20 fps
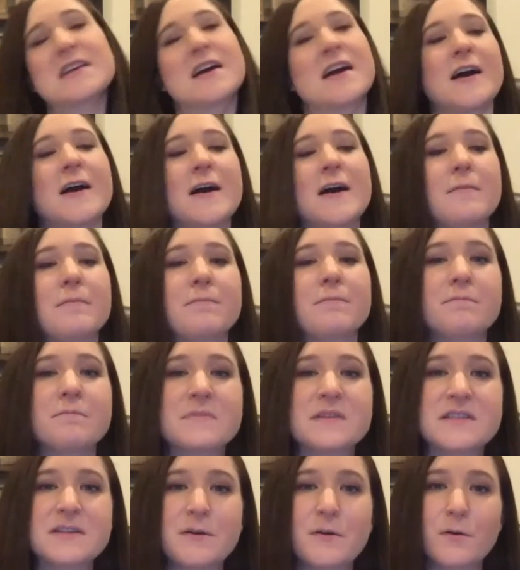Um,
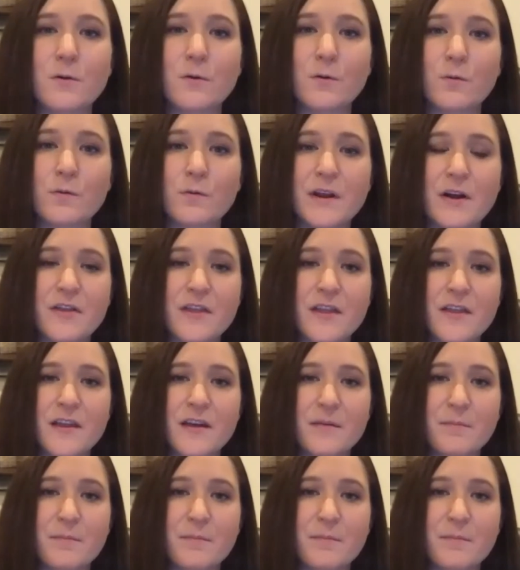so, you know, the